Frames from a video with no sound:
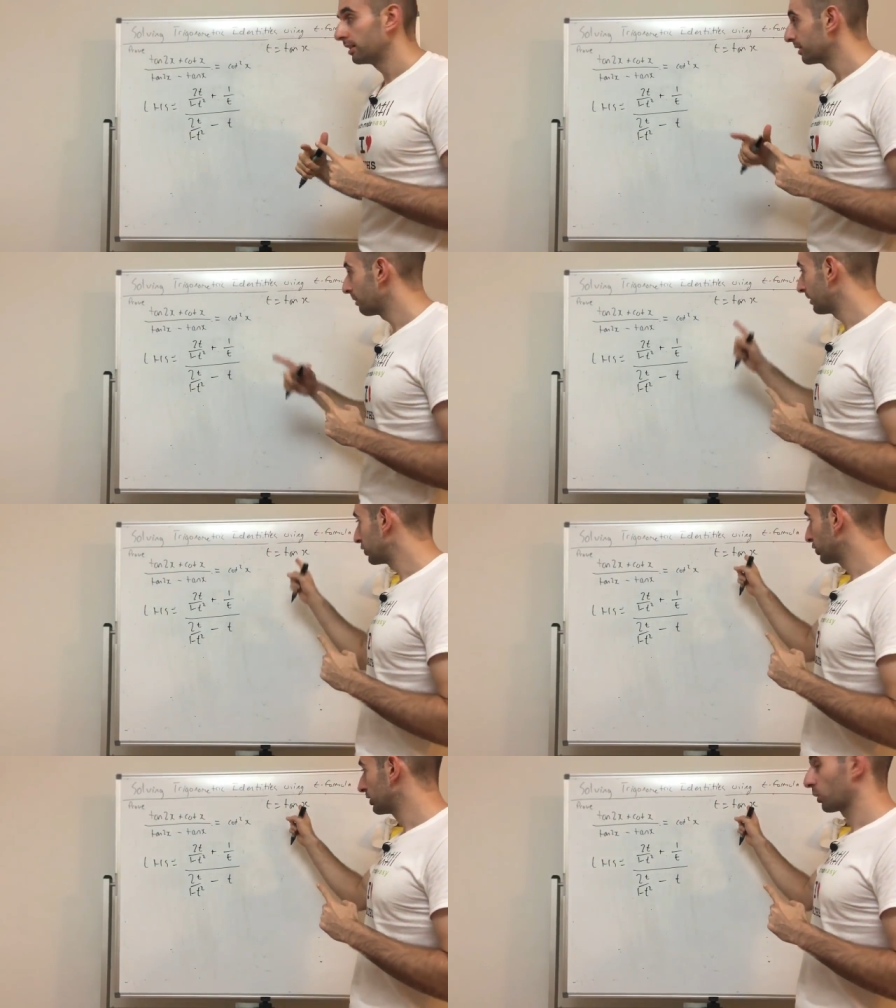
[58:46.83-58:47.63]
That means
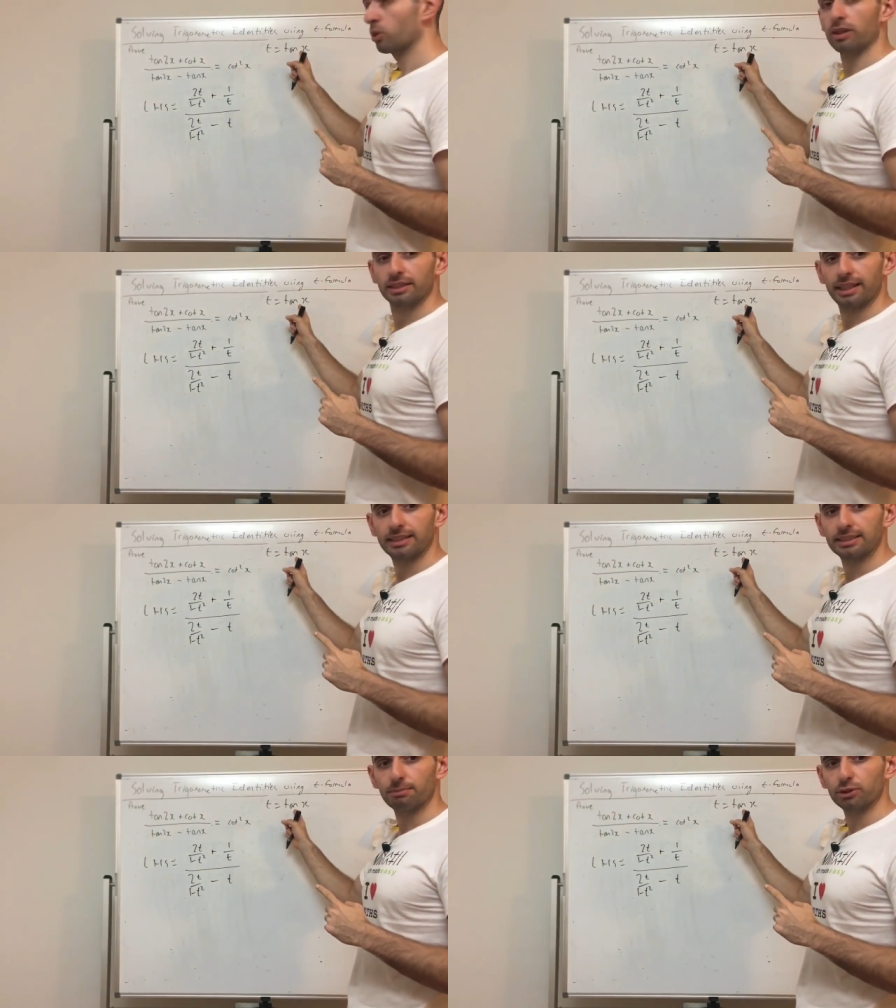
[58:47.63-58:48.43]
you're using the wrong t
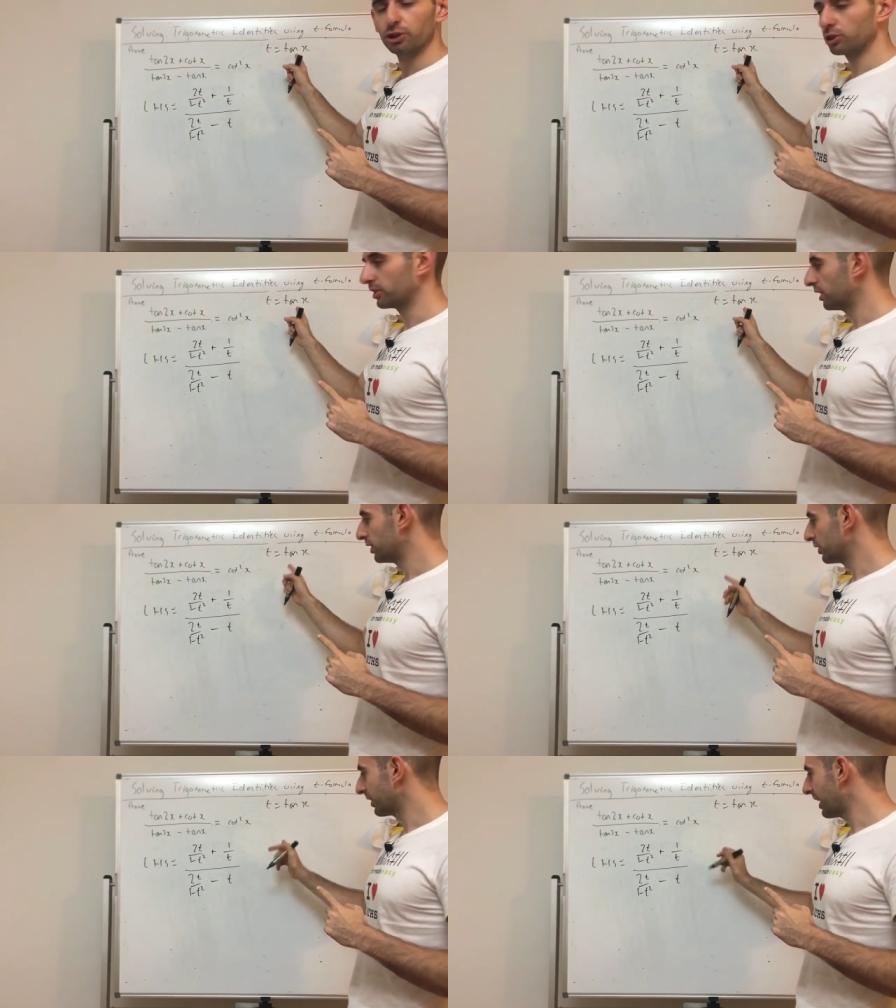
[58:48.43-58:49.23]
substitution.
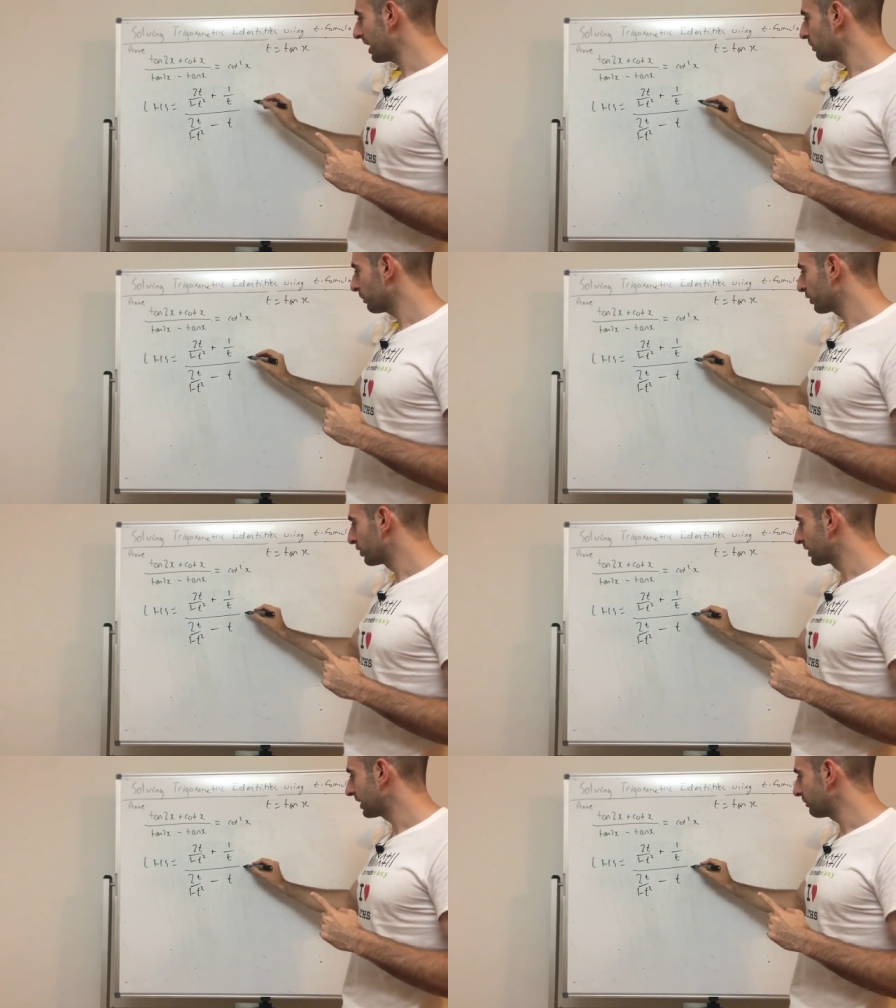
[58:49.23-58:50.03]
So now we're going to
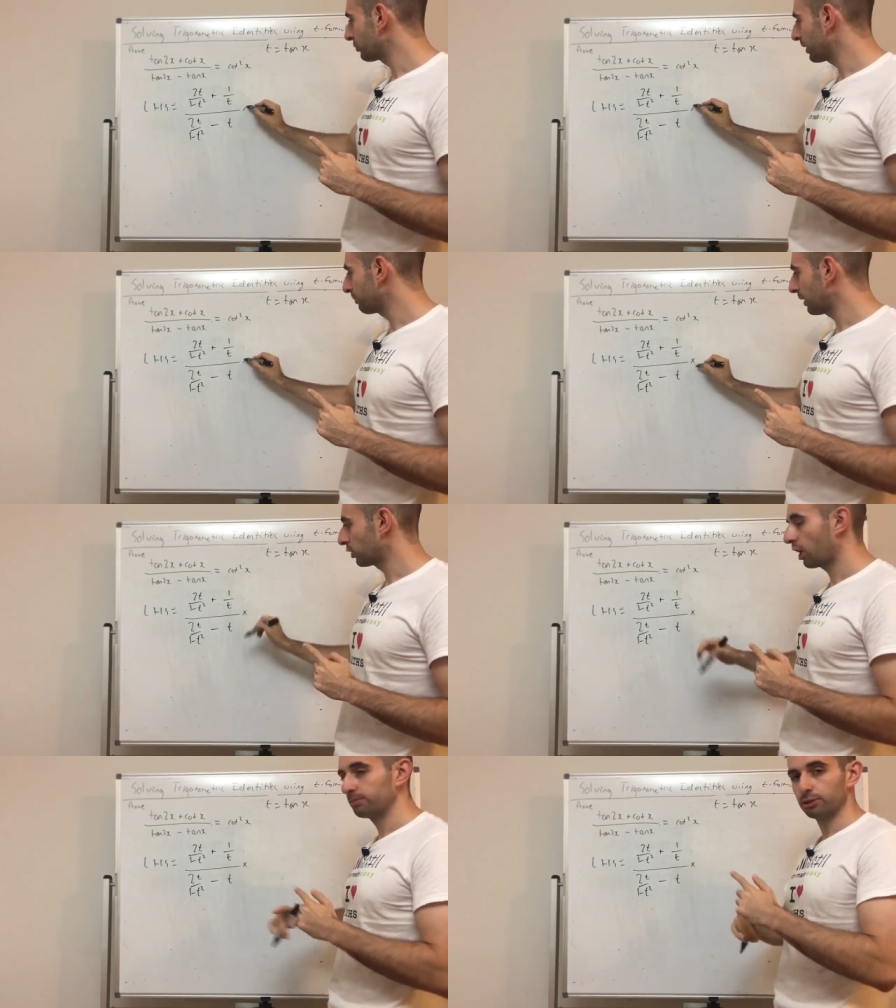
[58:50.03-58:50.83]
do the same trick by
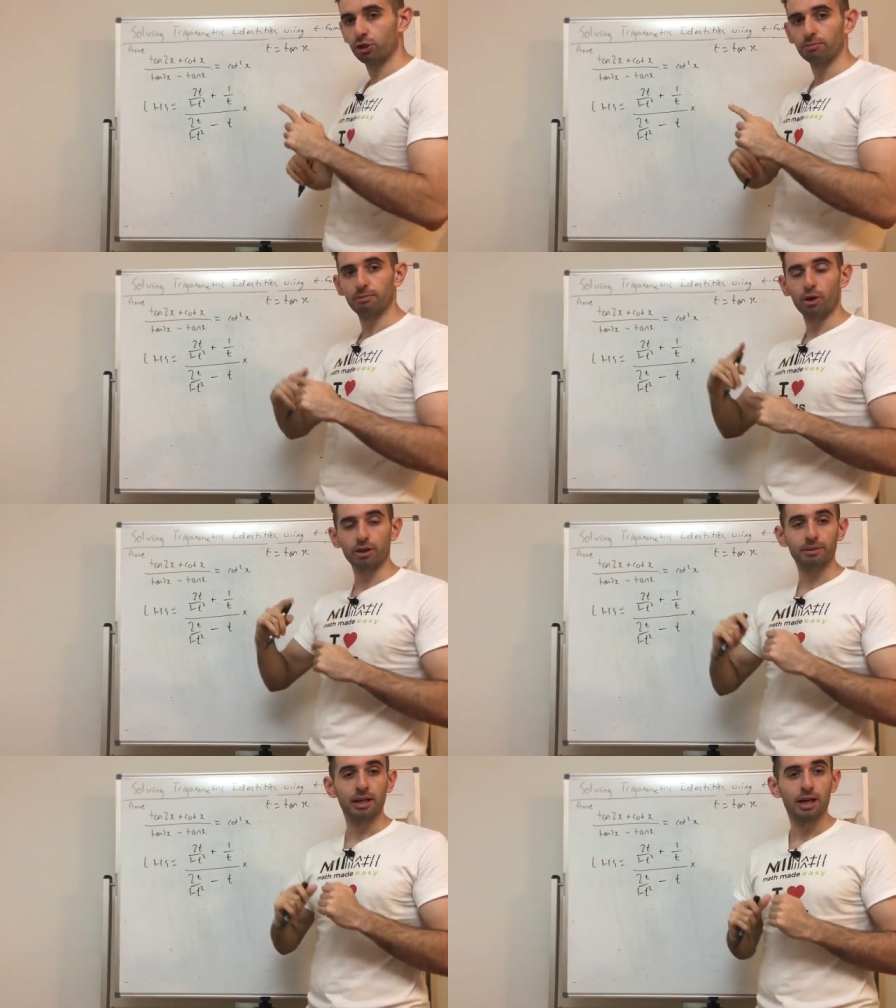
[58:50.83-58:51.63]
timesing top and
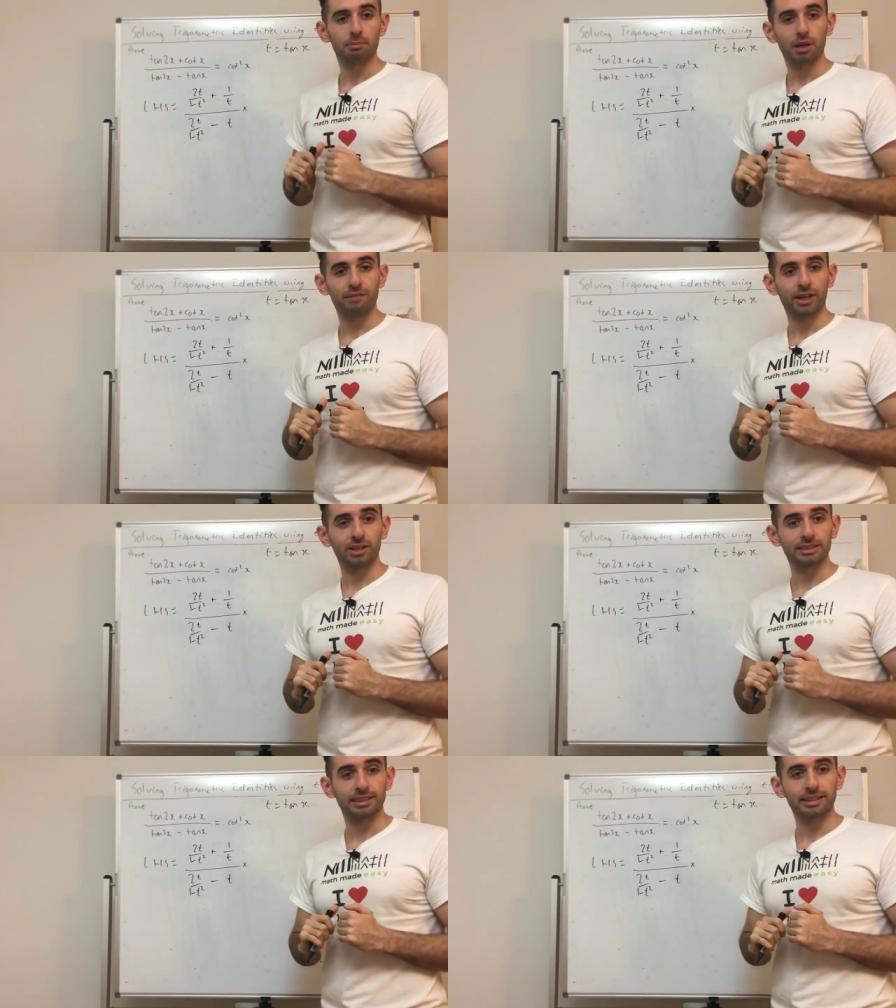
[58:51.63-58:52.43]
bottom by the
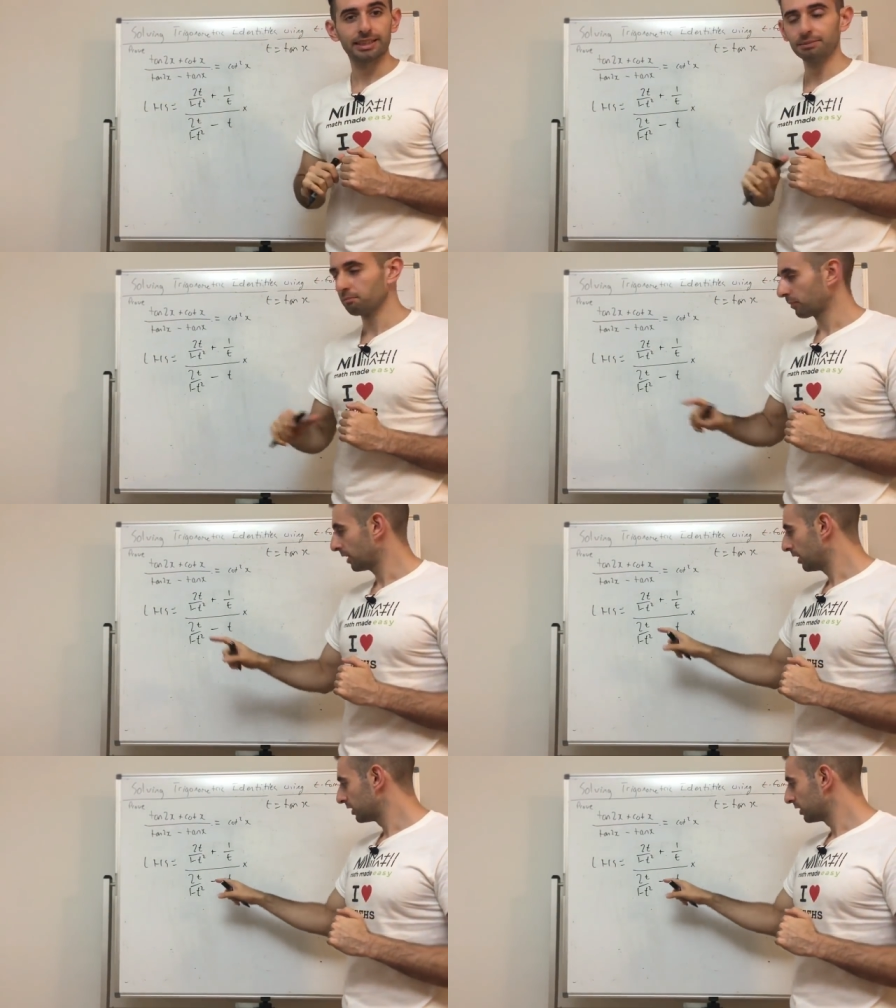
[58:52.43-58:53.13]
LCD.